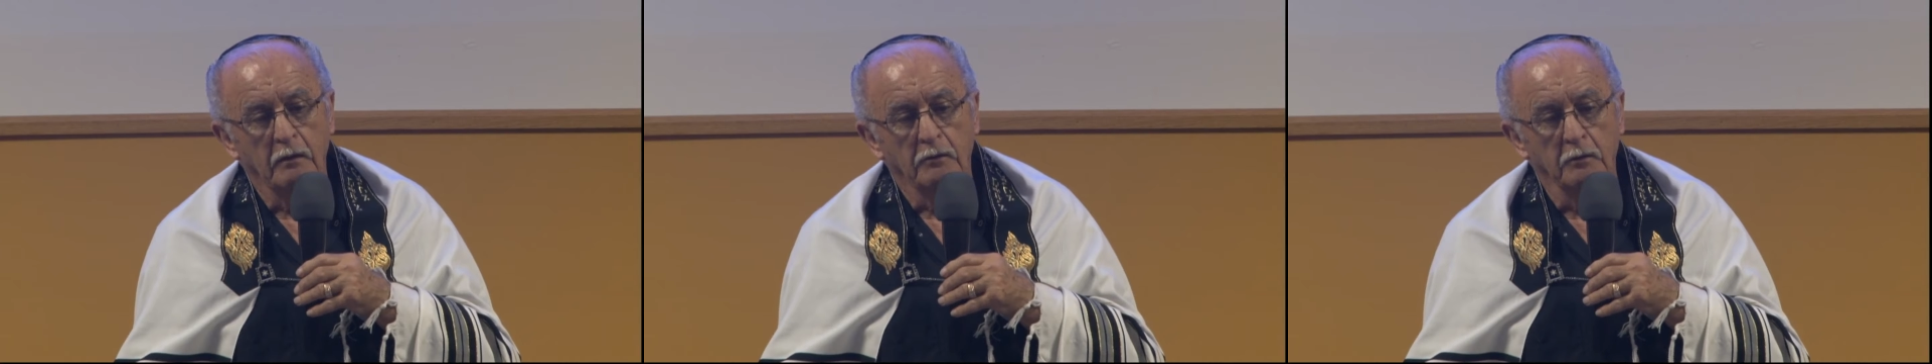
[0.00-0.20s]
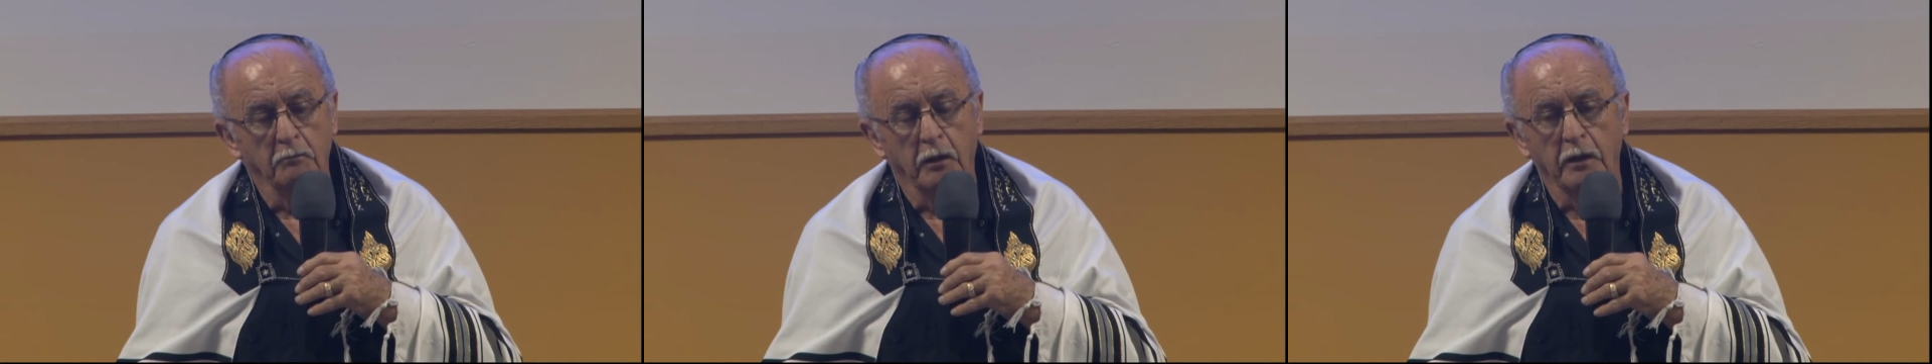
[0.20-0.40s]

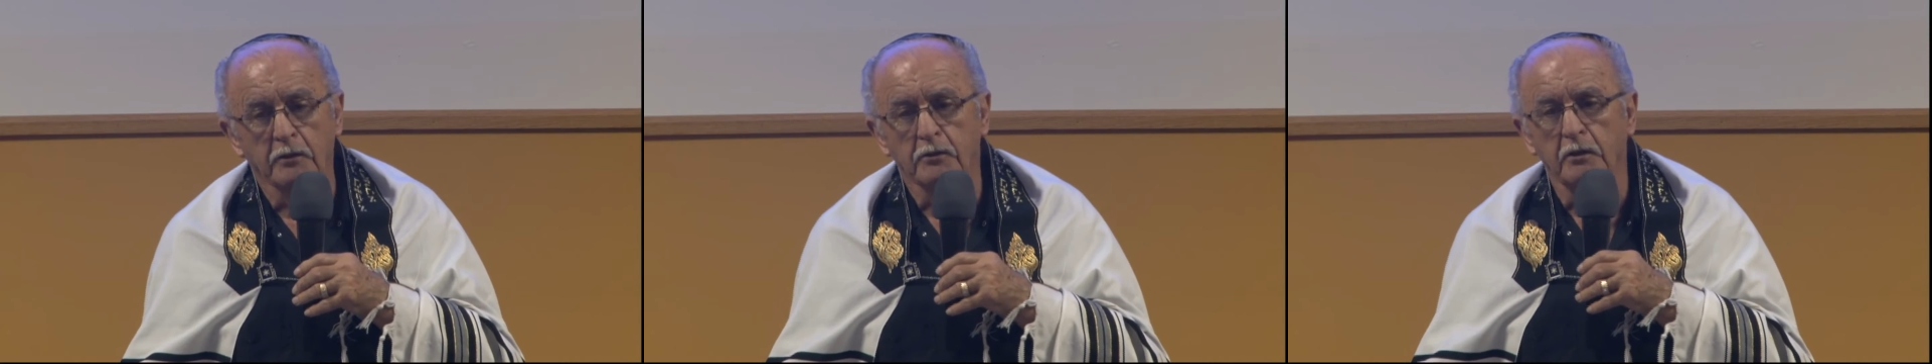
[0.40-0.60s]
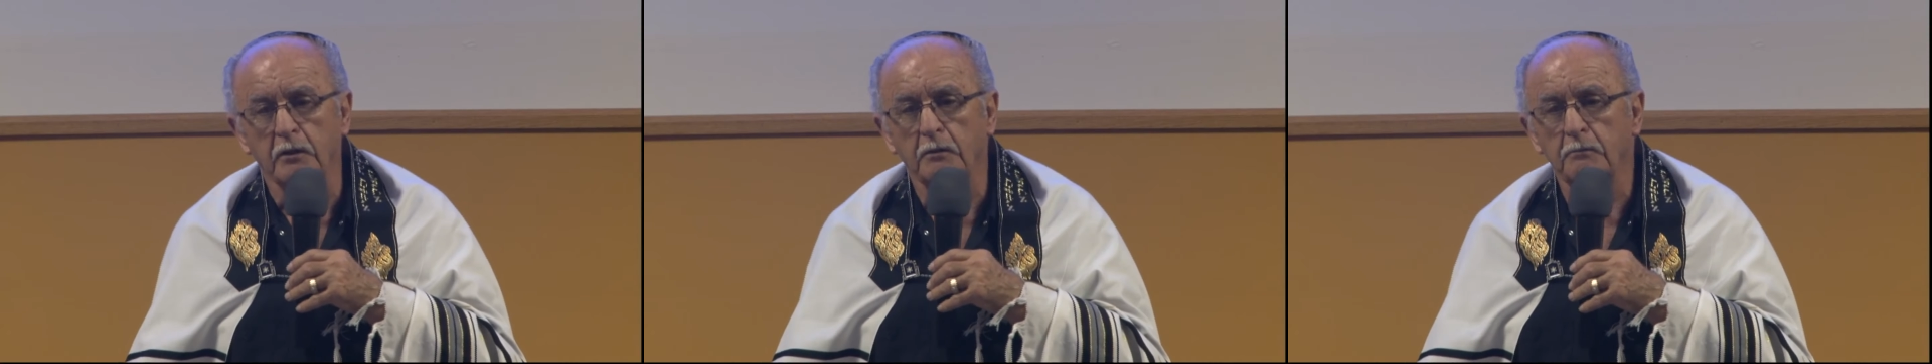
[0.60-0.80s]
to bless
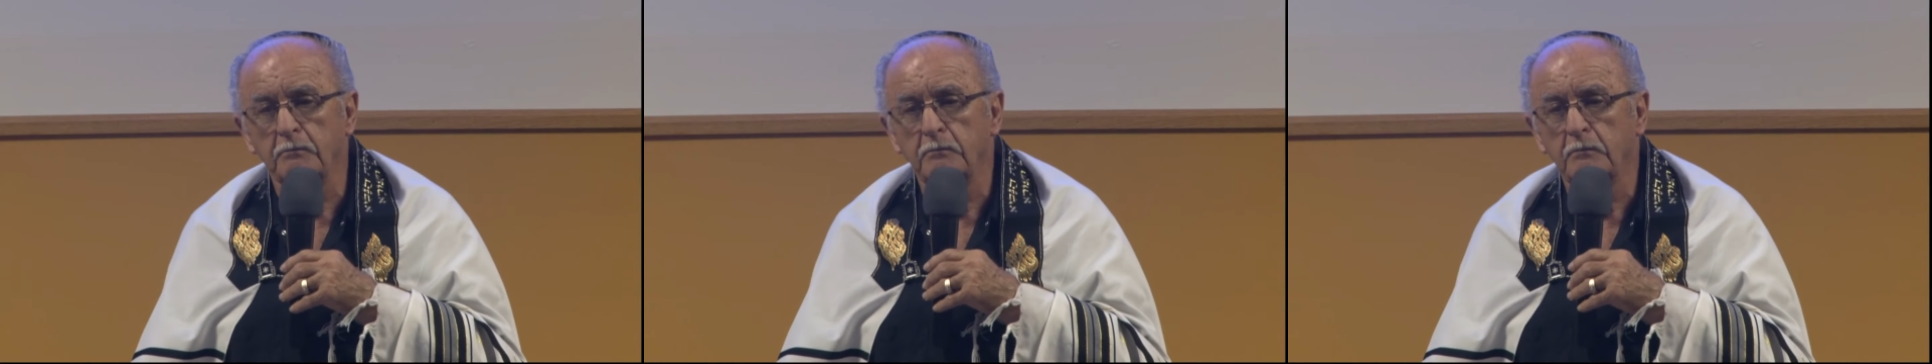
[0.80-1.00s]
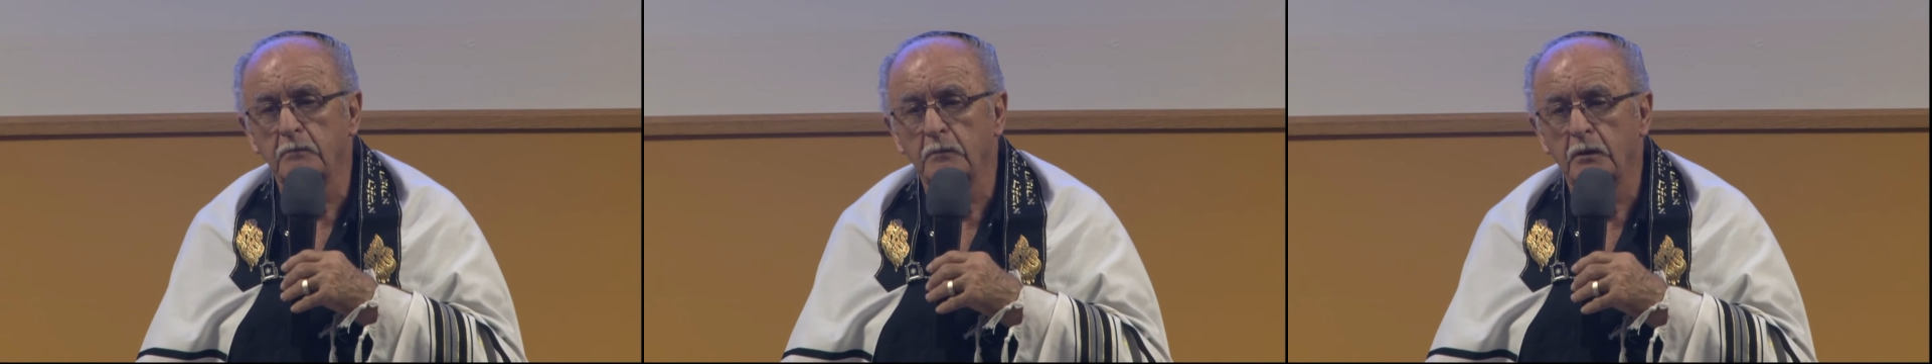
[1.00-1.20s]

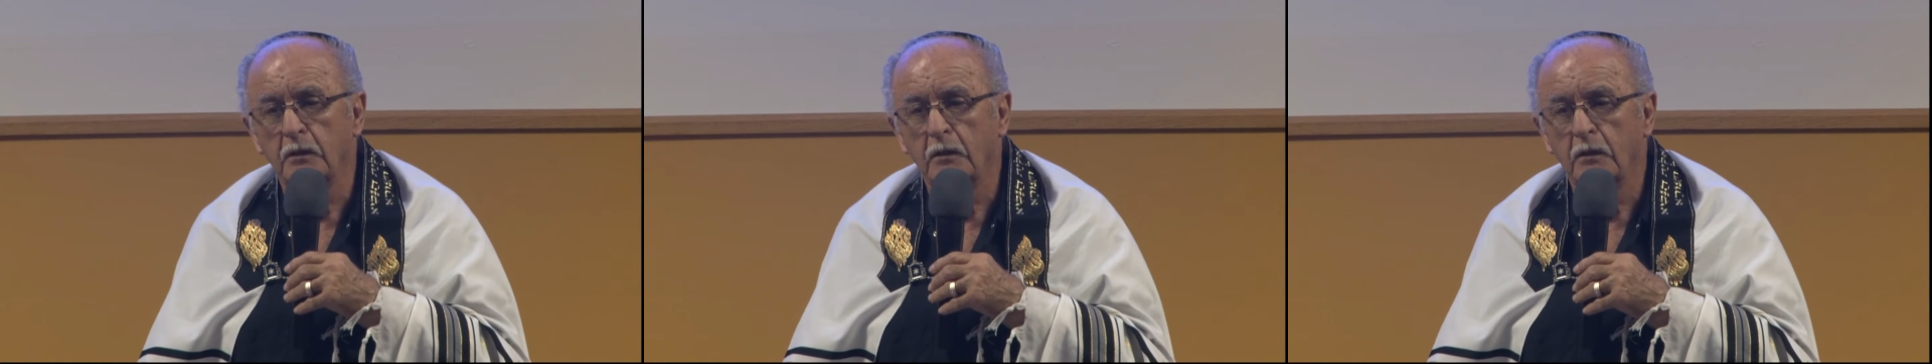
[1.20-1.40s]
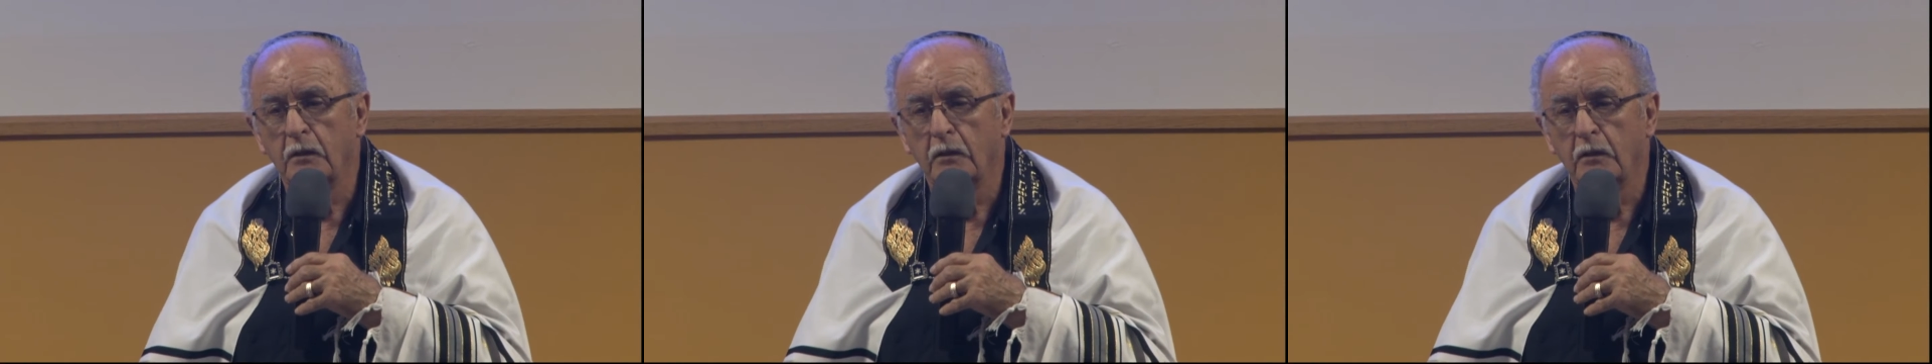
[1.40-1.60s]
them,
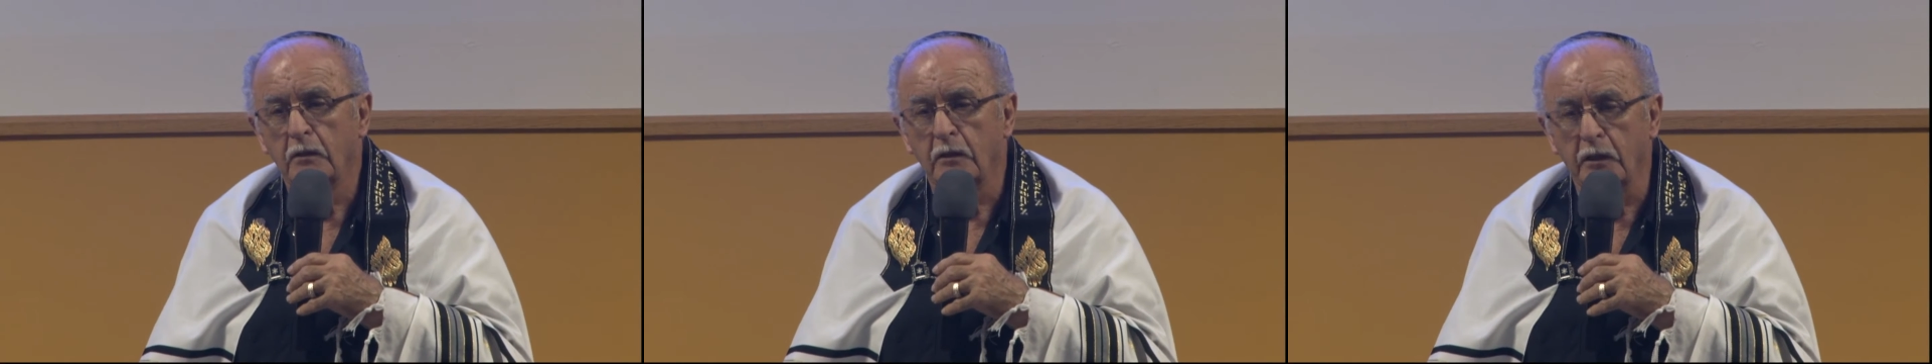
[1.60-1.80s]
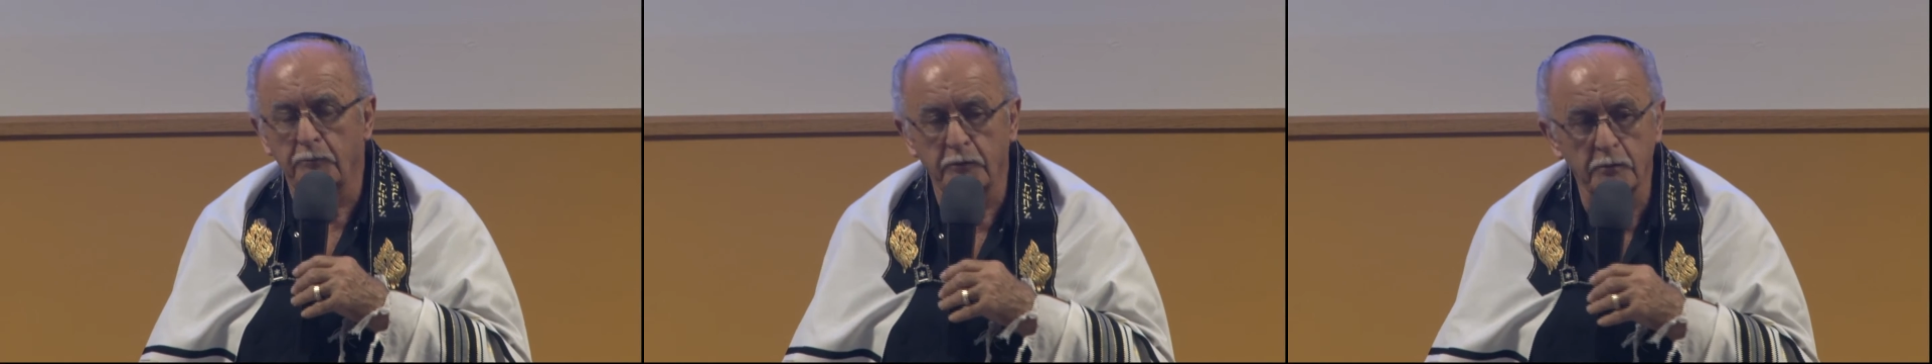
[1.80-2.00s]

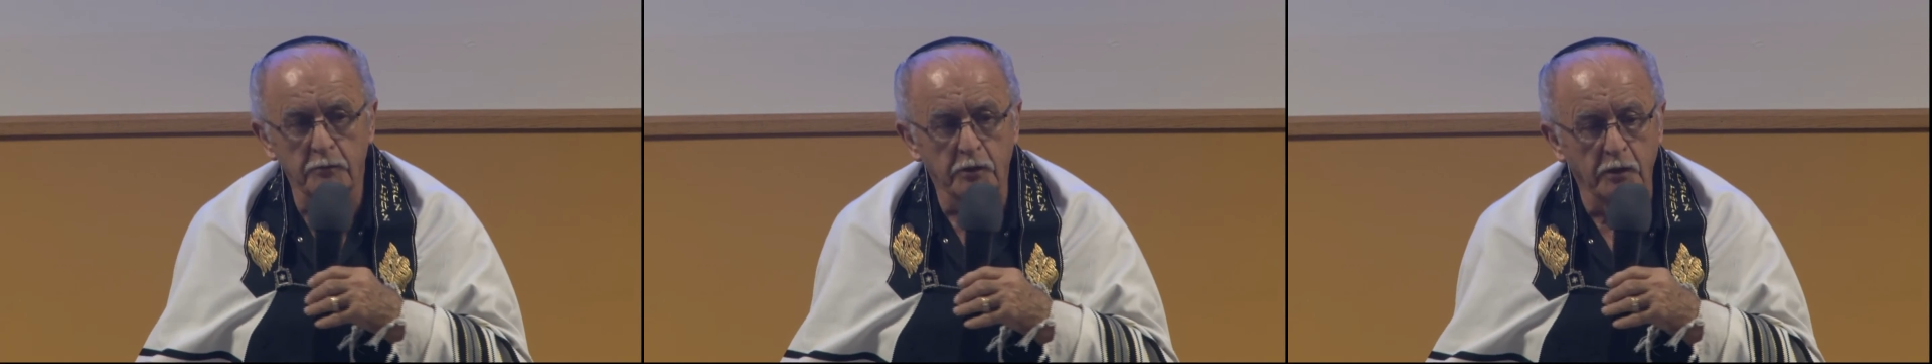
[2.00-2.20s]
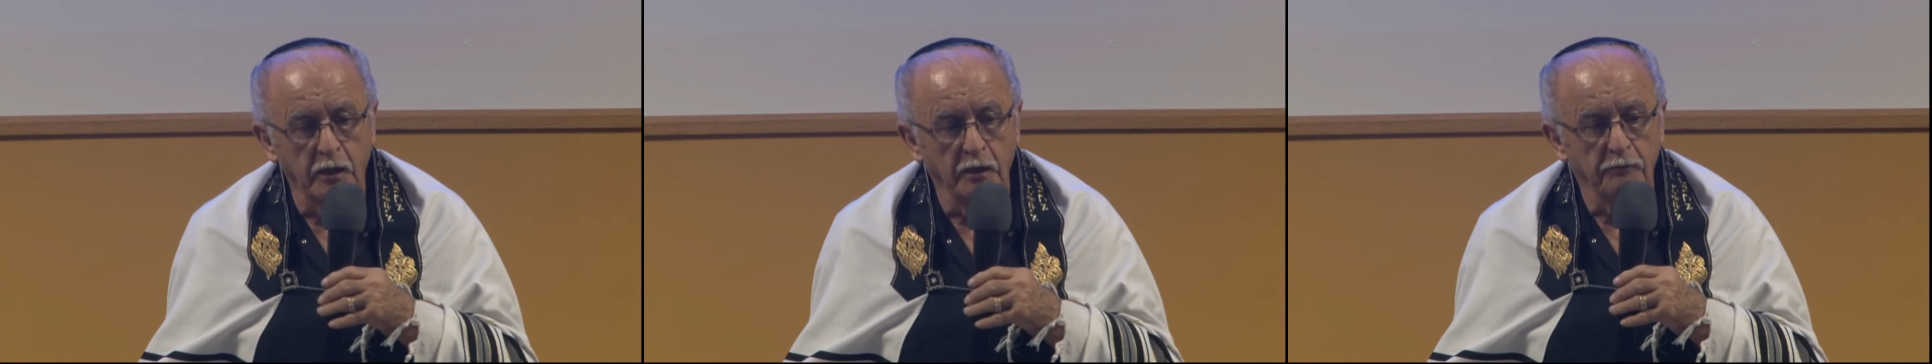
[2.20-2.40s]
keep them
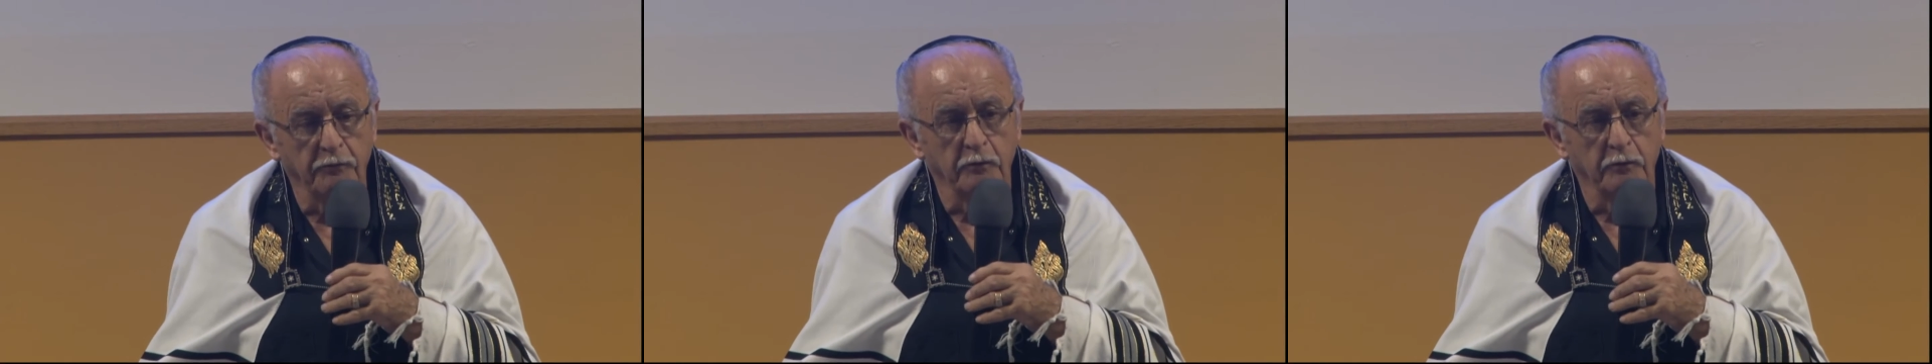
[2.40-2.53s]
safe,